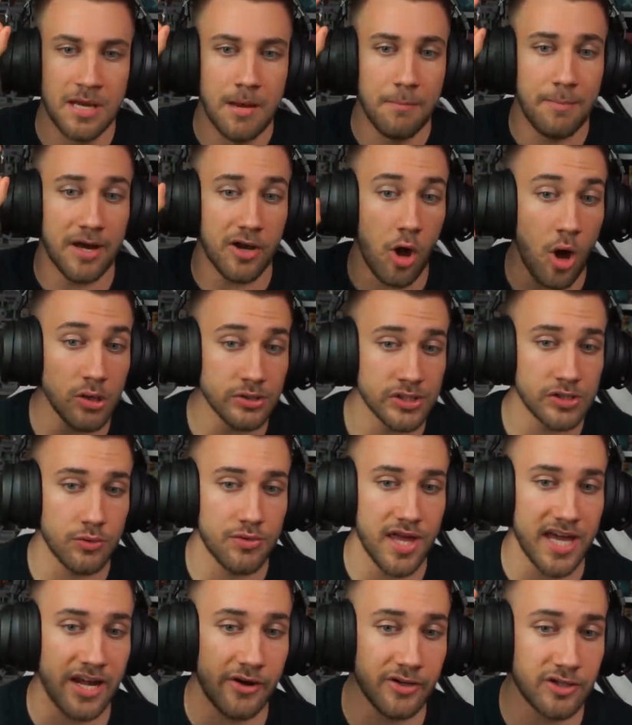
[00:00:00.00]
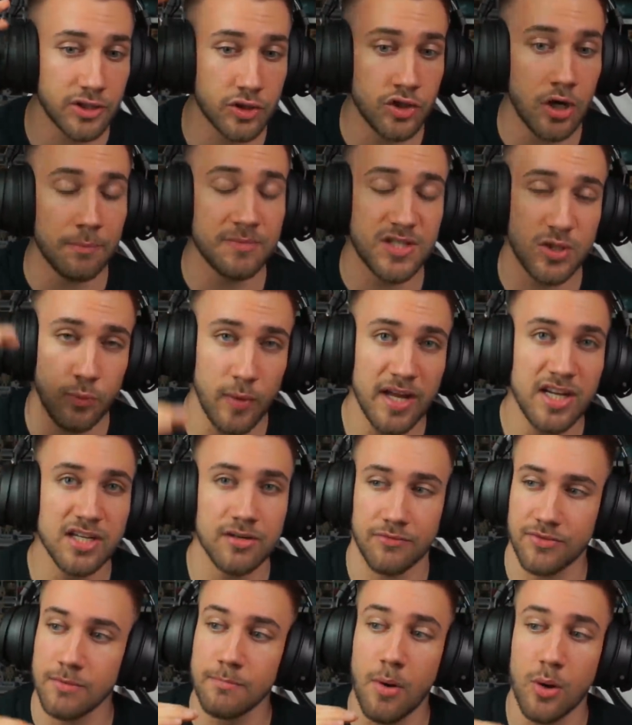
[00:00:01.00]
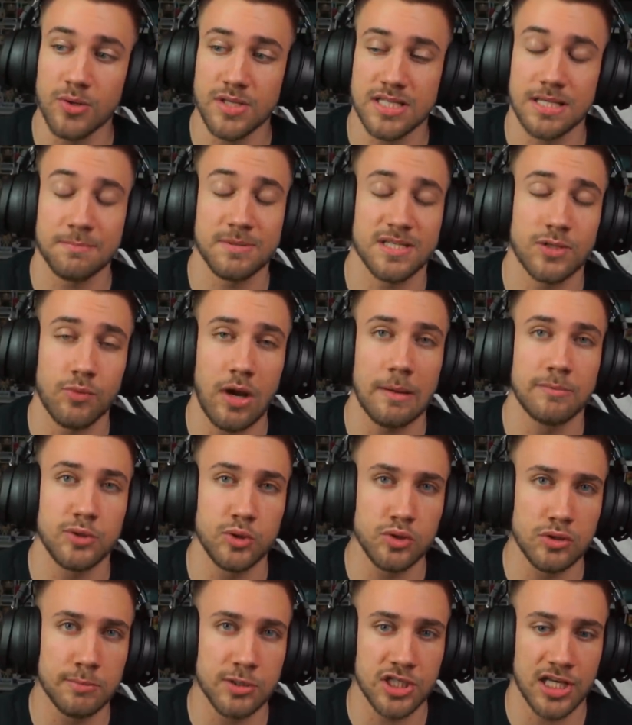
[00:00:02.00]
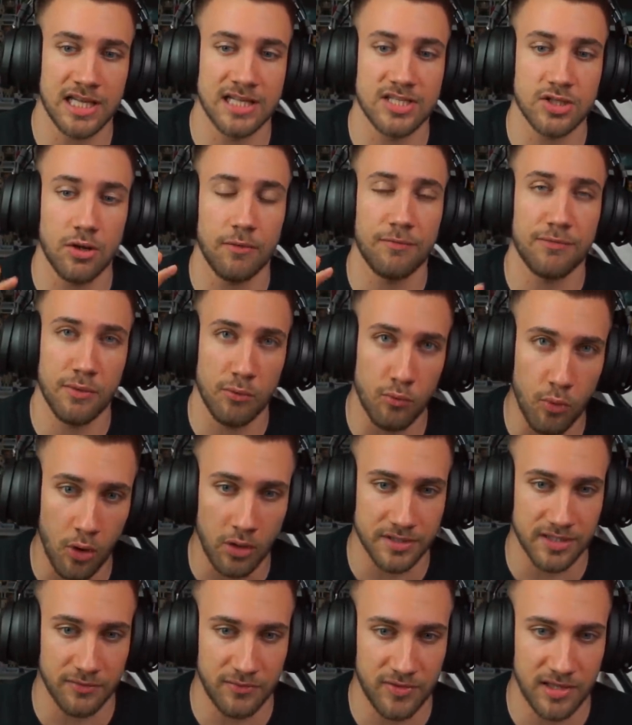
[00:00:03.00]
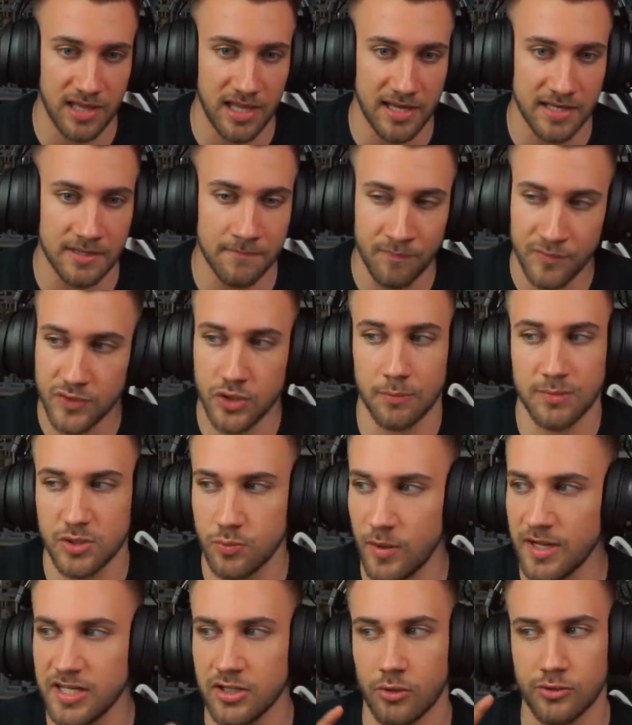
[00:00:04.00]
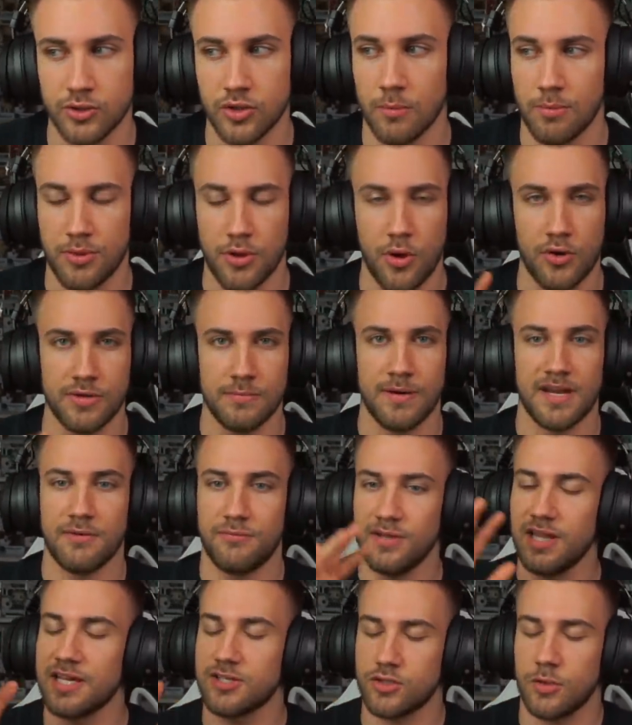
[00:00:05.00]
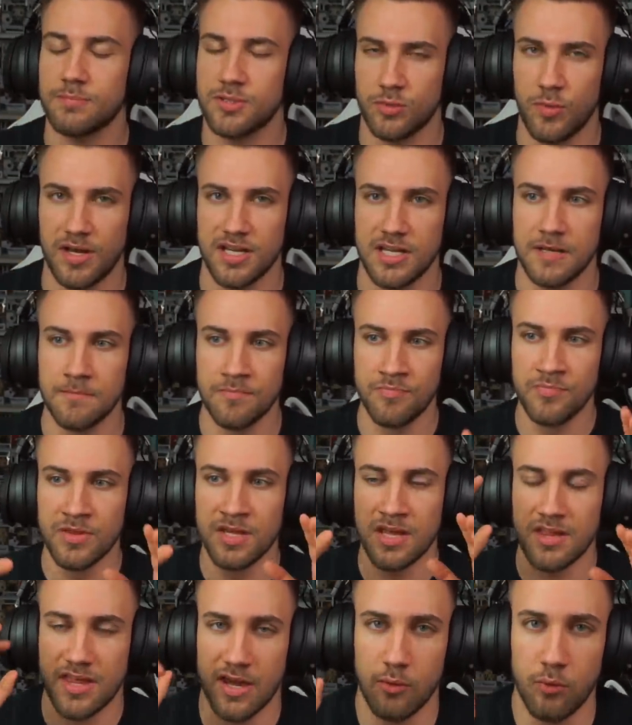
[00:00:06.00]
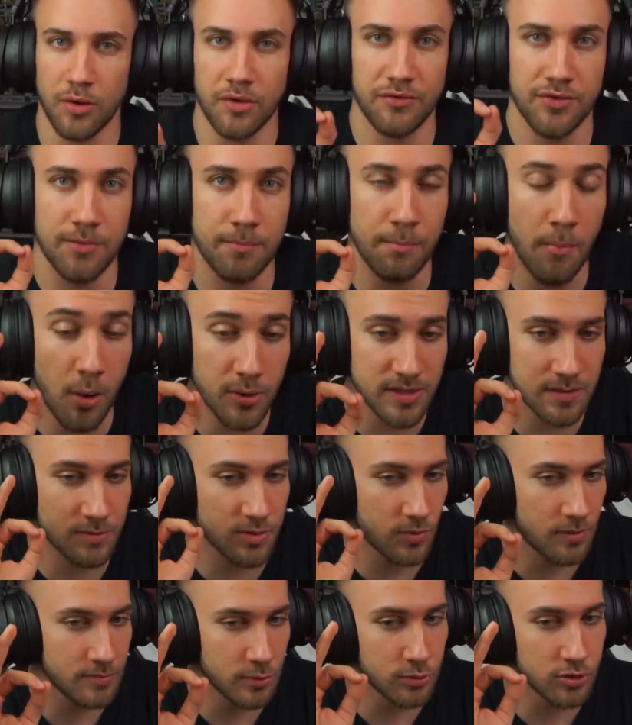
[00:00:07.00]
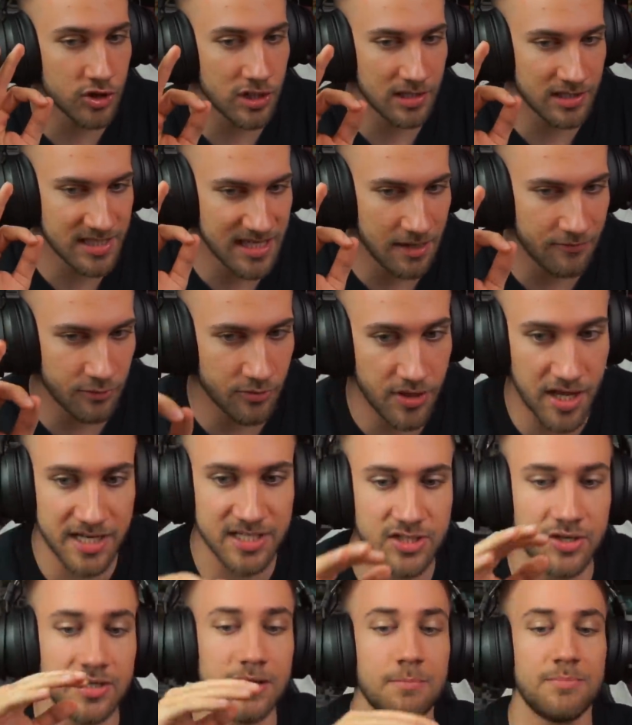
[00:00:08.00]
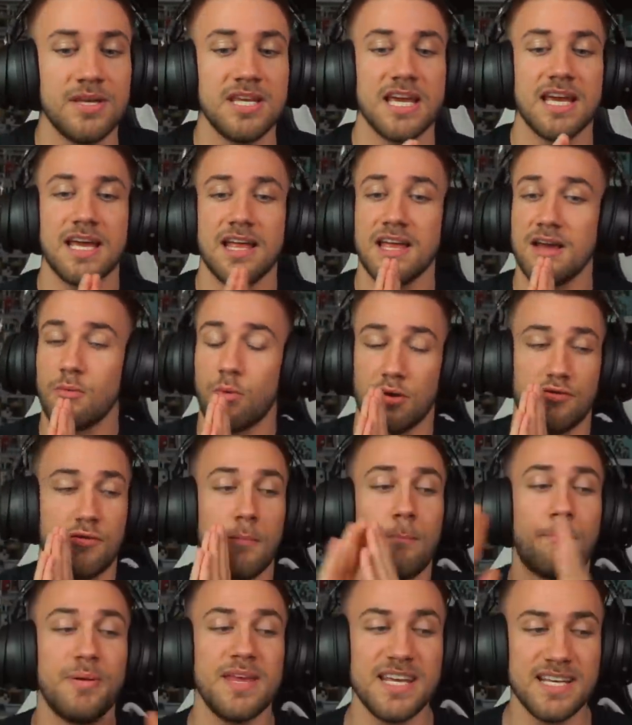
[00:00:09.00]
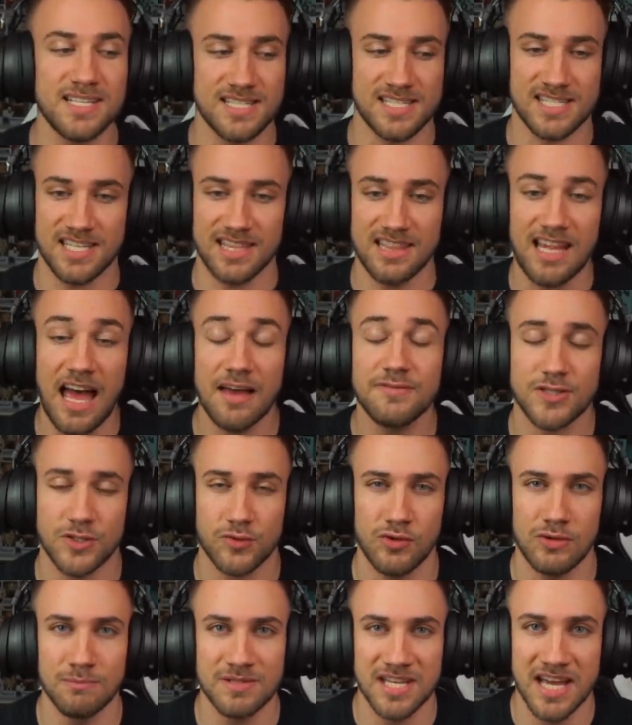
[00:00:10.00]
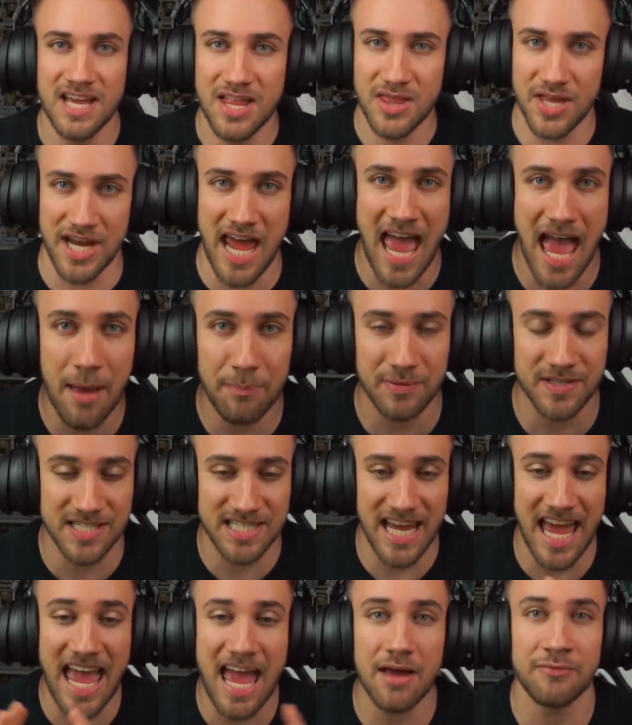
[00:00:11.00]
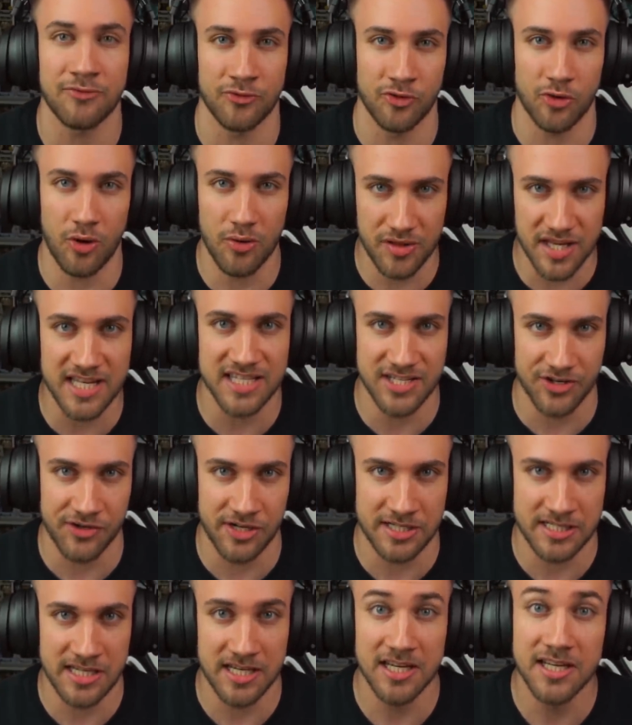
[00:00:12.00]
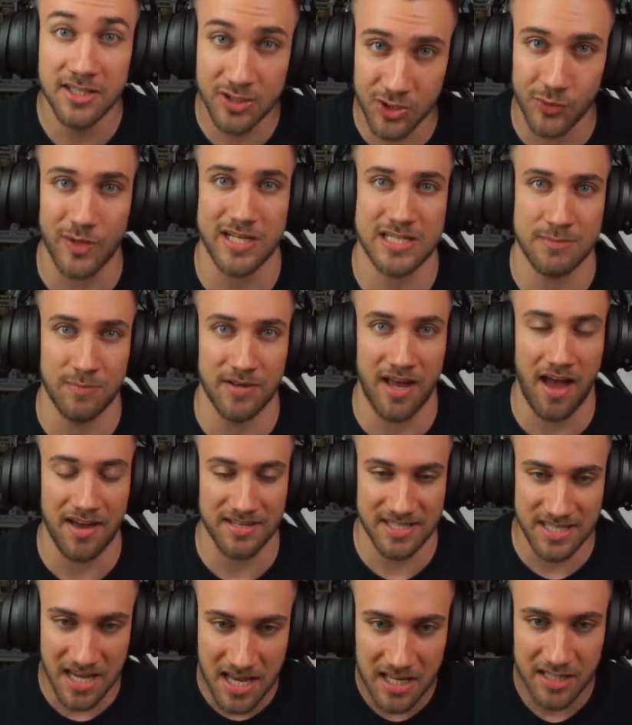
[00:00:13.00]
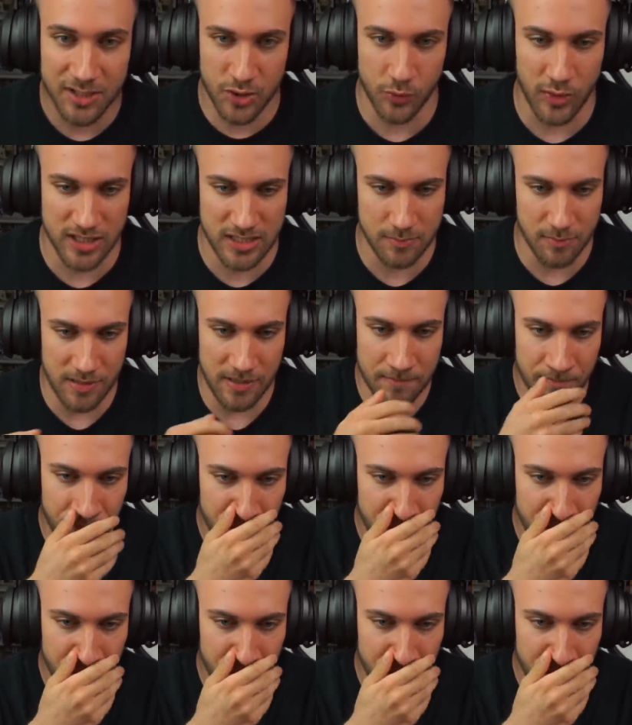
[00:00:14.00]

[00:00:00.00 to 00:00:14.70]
But also, they are in the top 20 of the most subscribed YouTube channels of the world, I feel like. Top 20 or top 30, but I feel like top 20. They're one of the most subscribed YouTube channels ever. That is gonna be one of the biggest live streams that happened ever on the internet. Trust me, guys. Trust me.